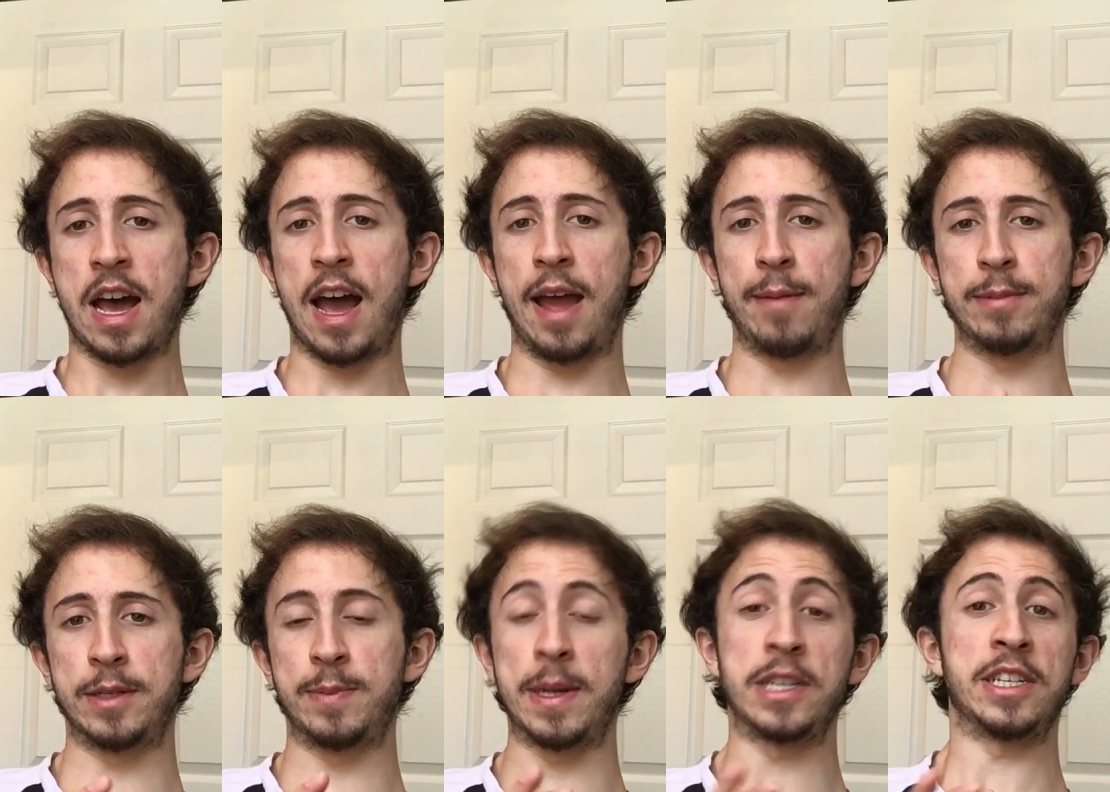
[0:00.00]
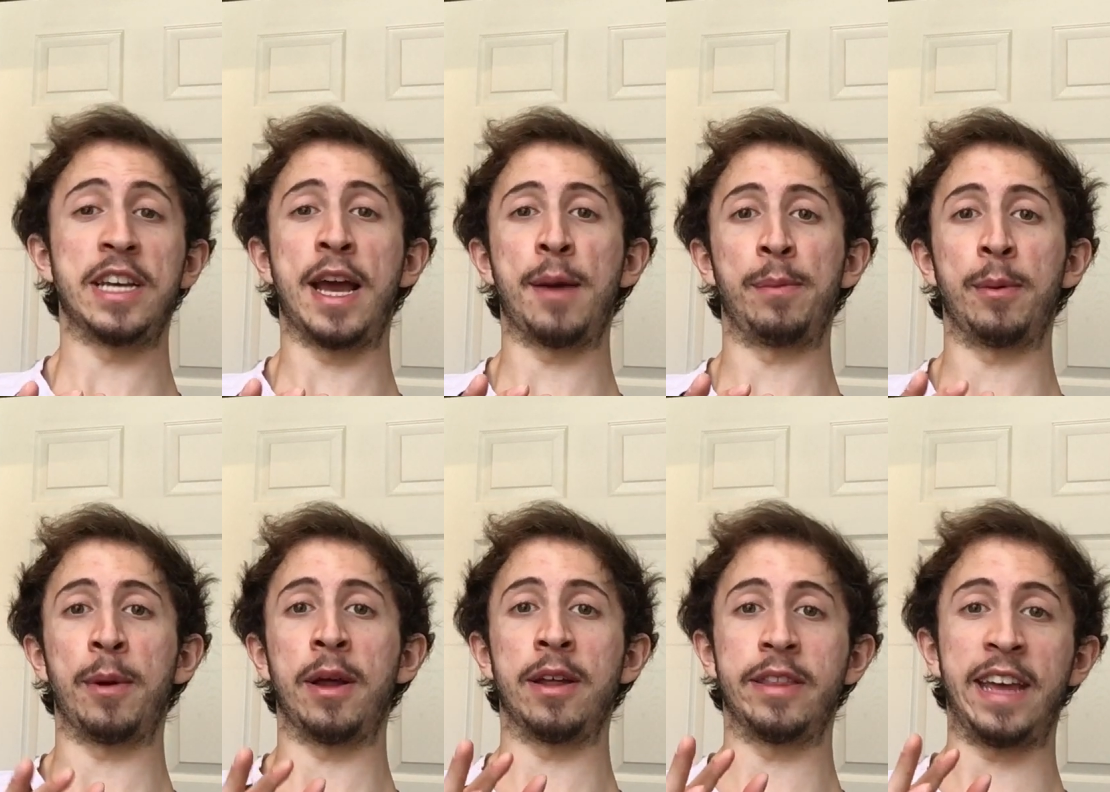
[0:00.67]
I am especially happy
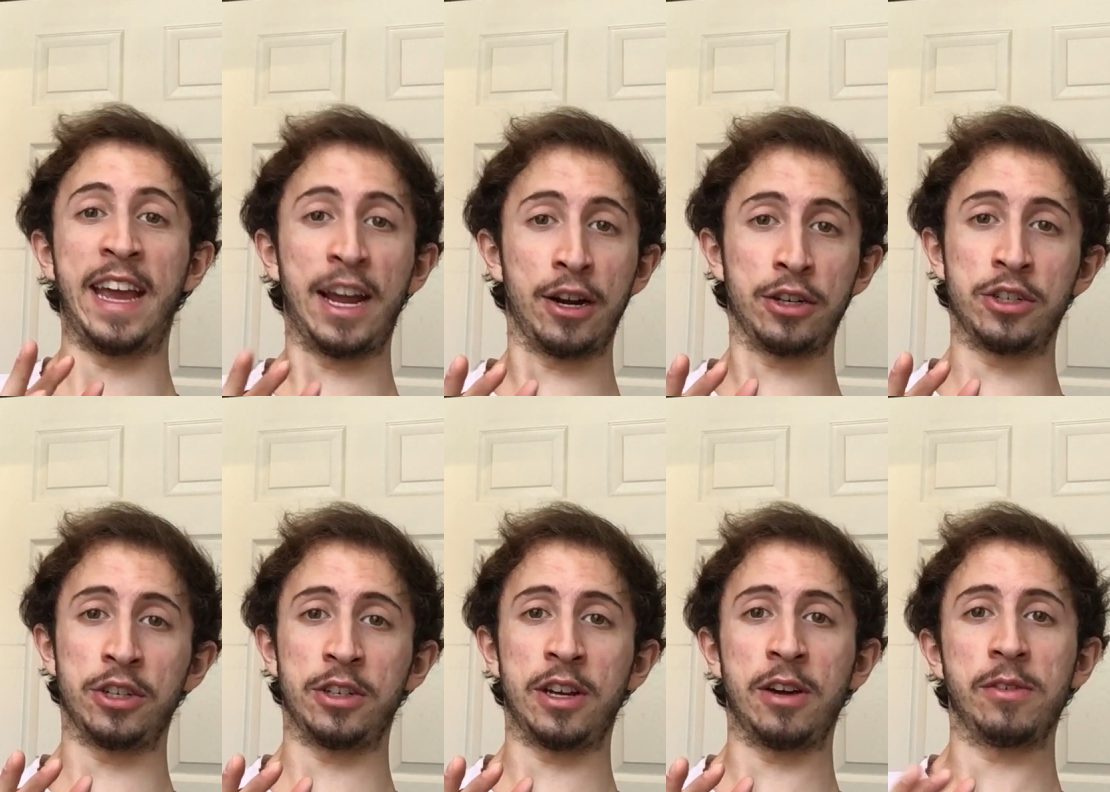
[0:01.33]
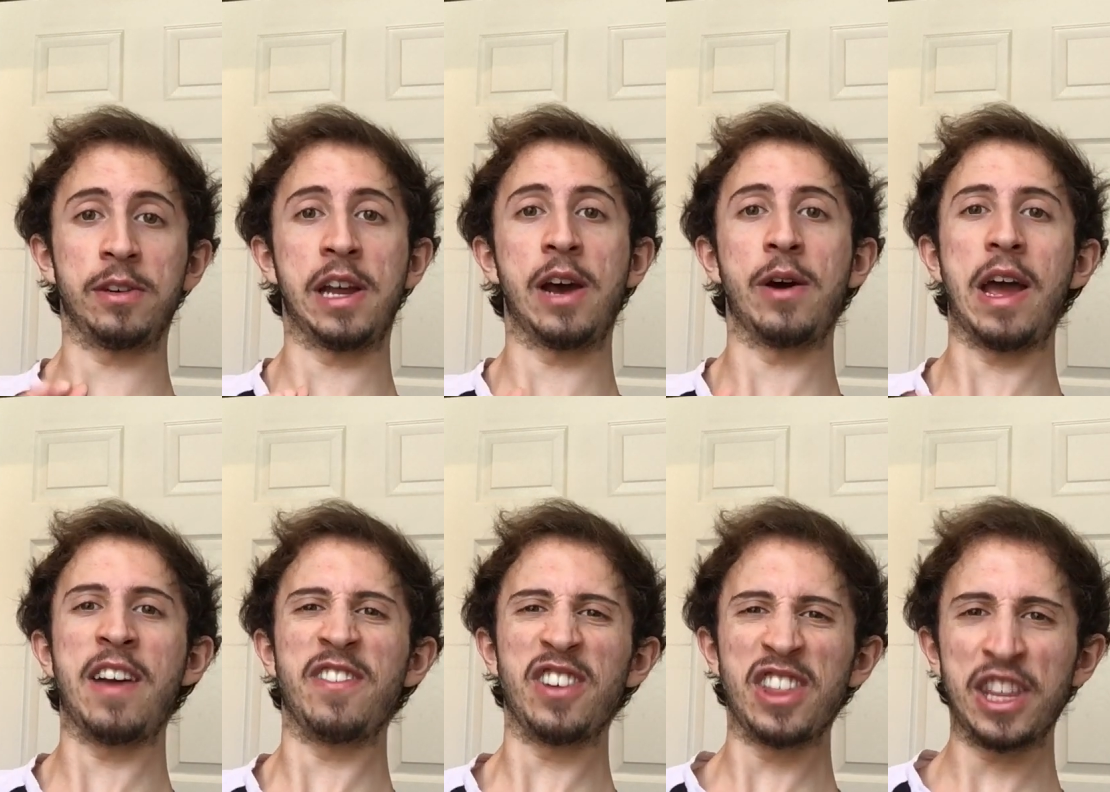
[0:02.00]
about how the hair turned out and how
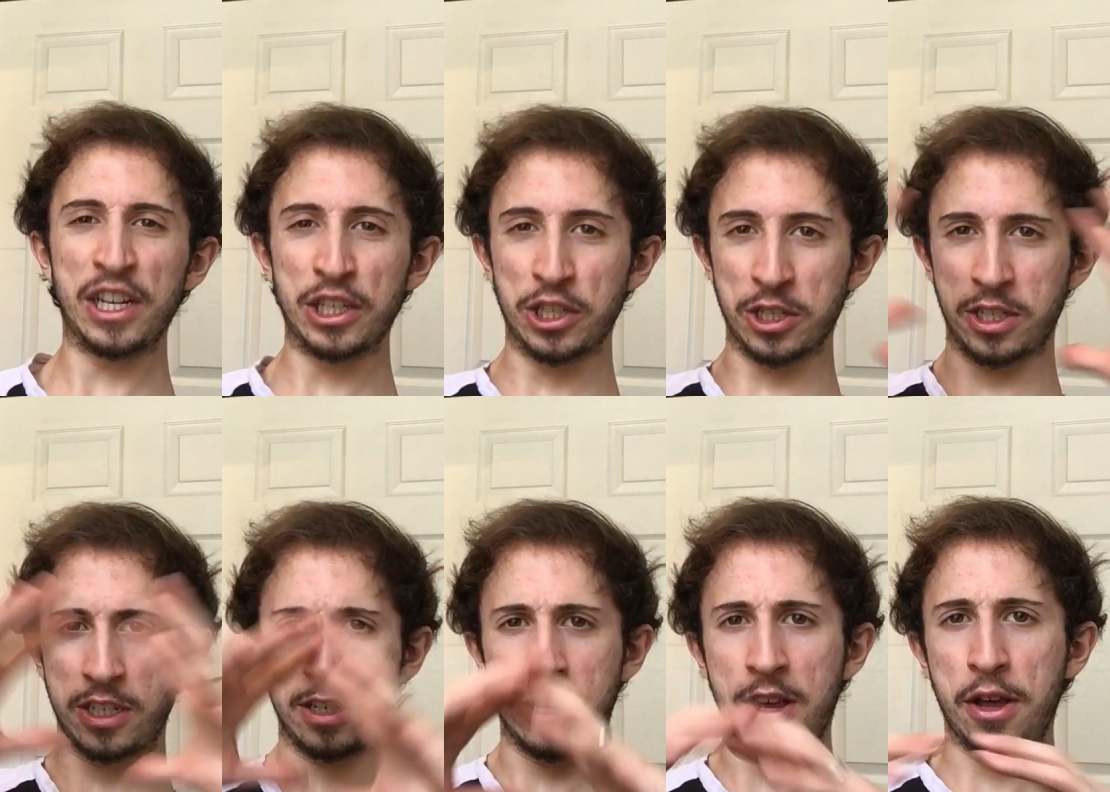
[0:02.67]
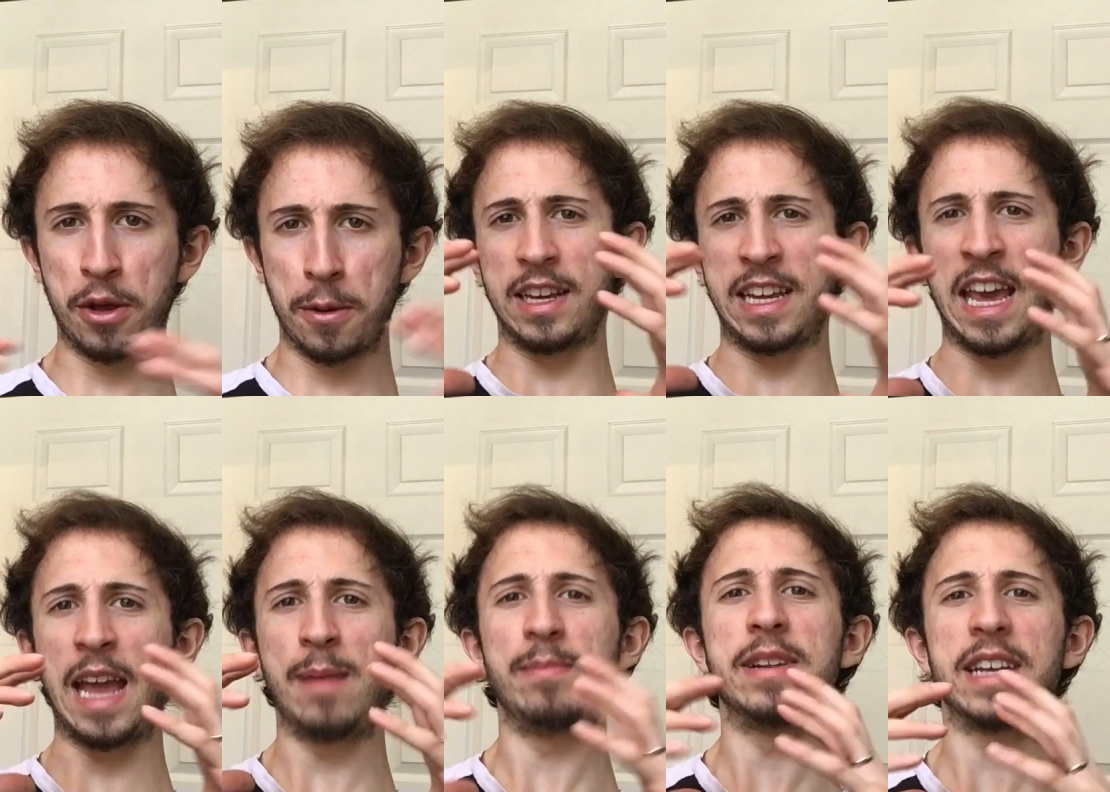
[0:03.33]
everything just
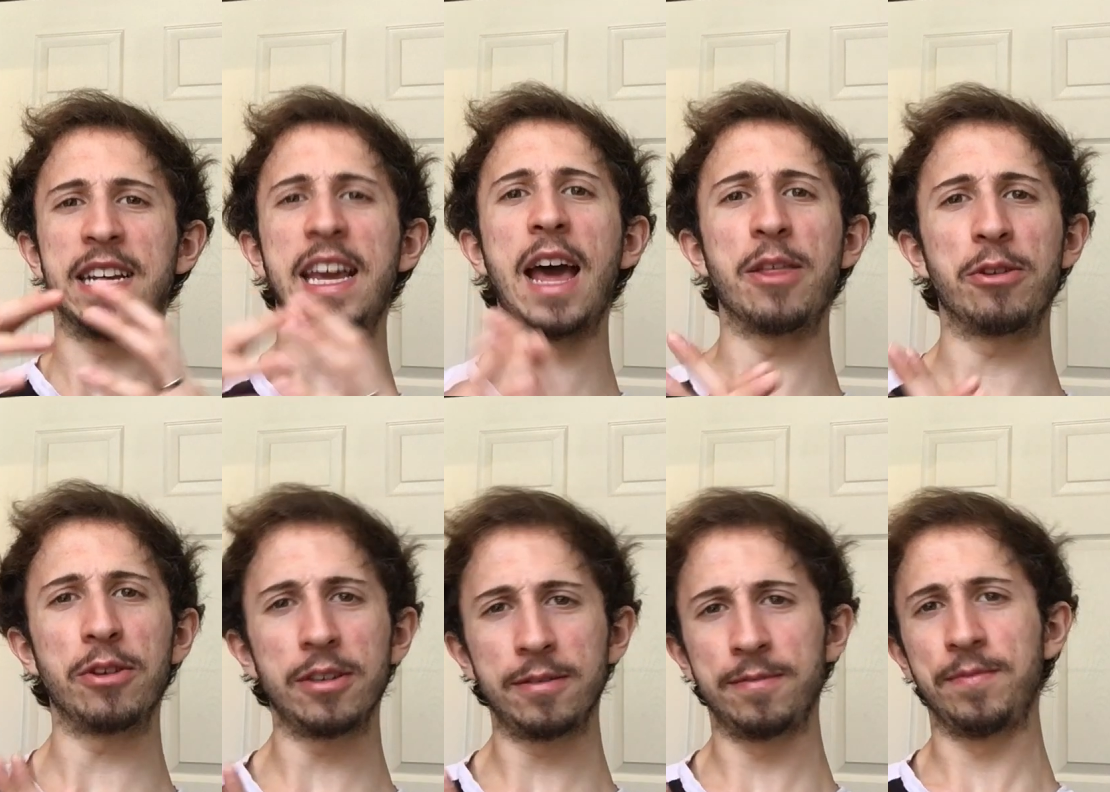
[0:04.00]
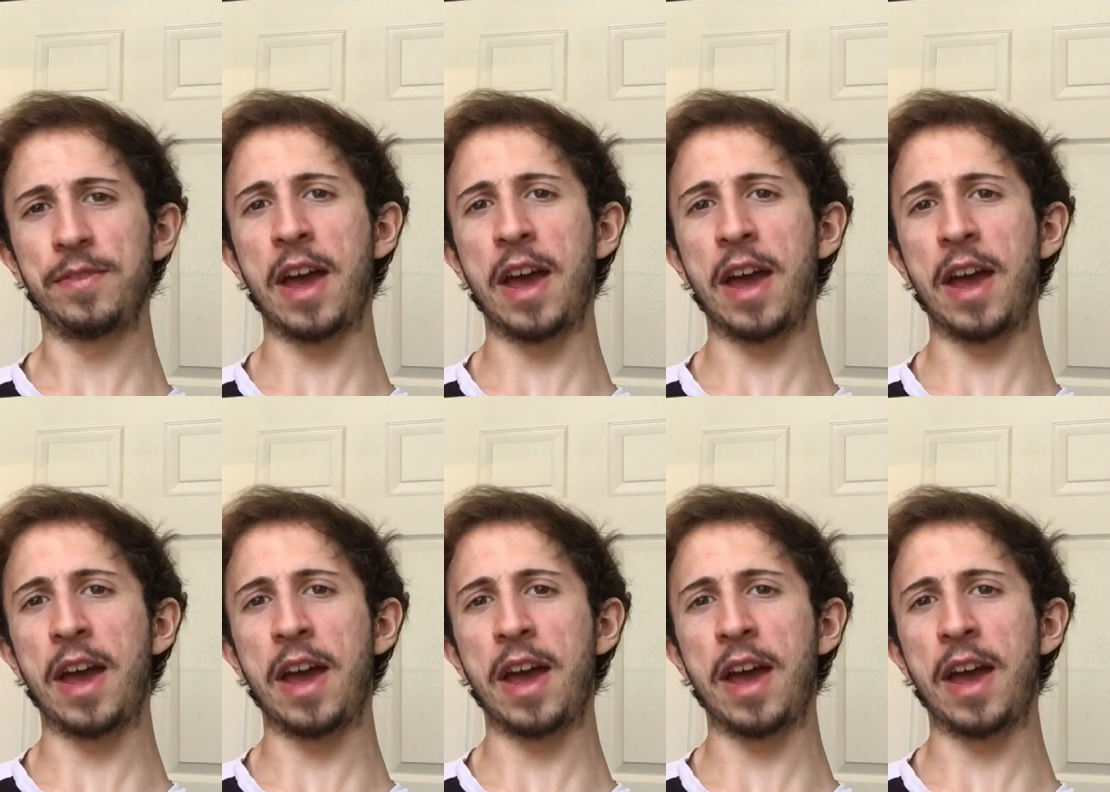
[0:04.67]
came together.